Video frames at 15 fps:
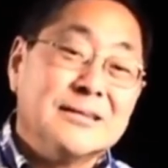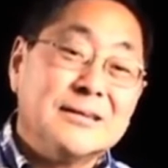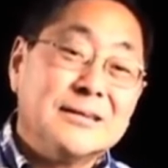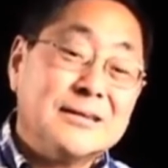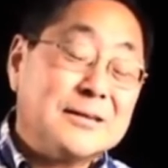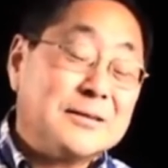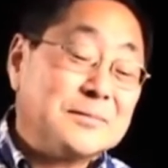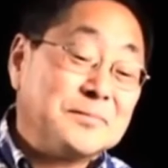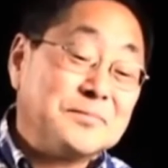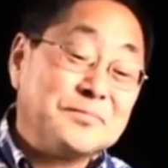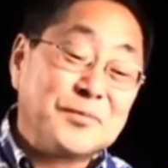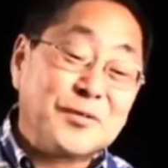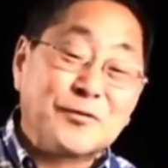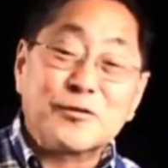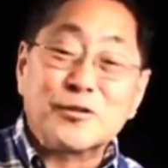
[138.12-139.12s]

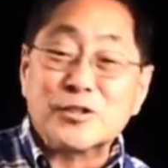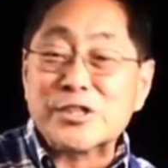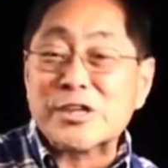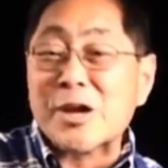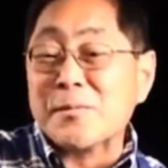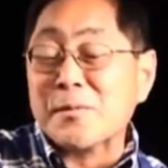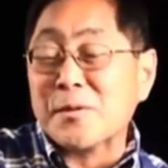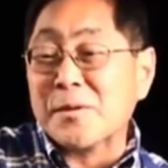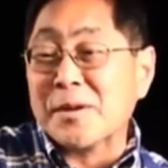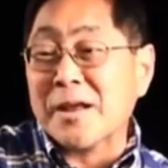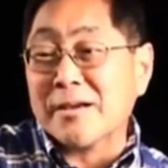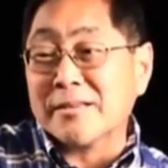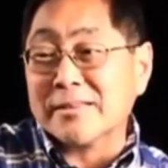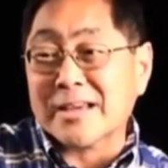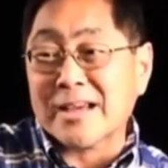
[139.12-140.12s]
Um, the first time we went
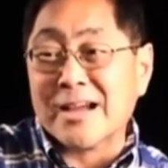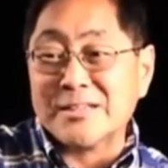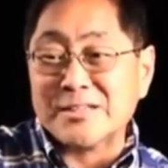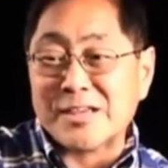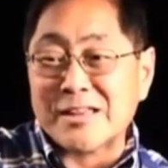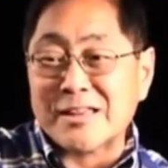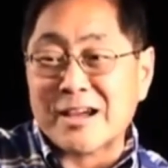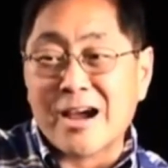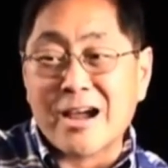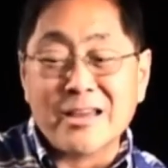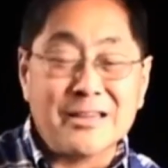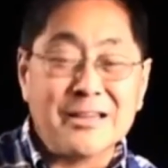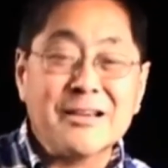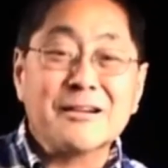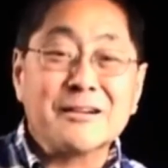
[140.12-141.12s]
out, the guys had the high
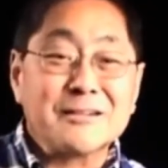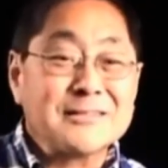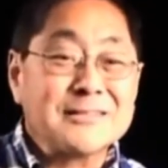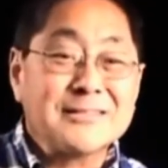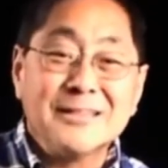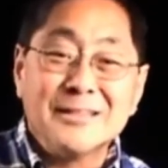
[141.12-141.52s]
gear,